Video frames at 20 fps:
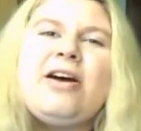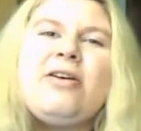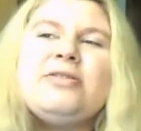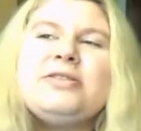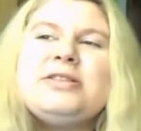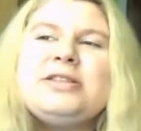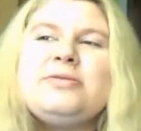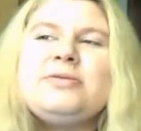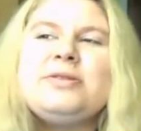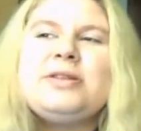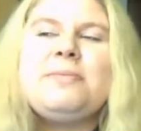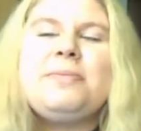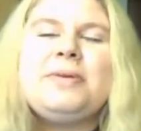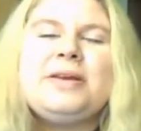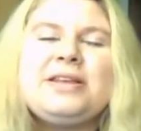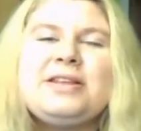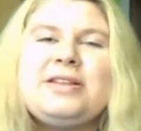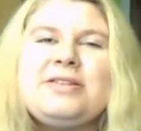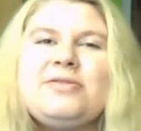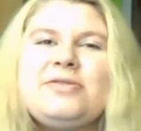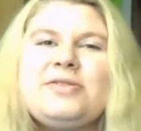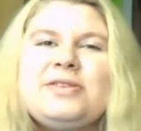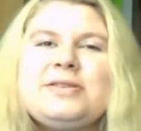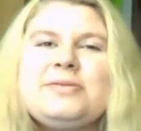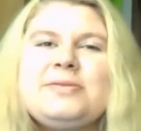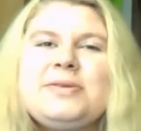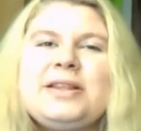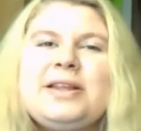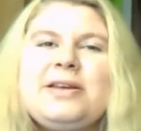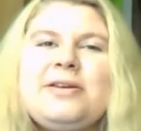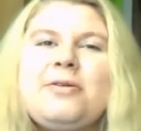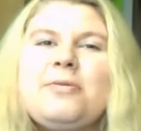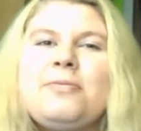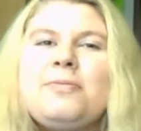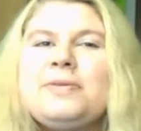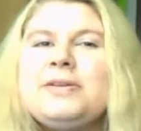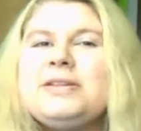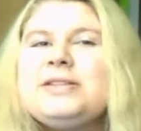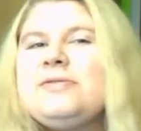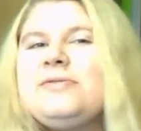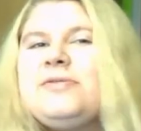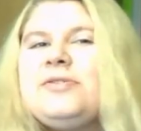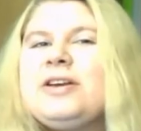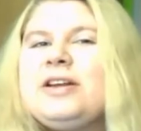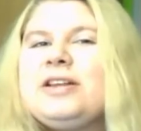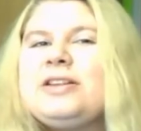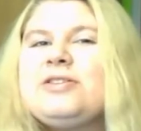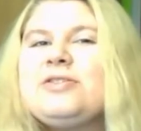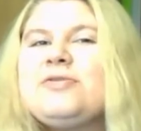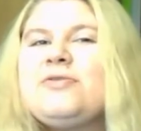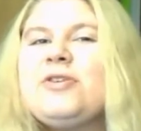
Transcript: also in the beginning of this video please don't forget to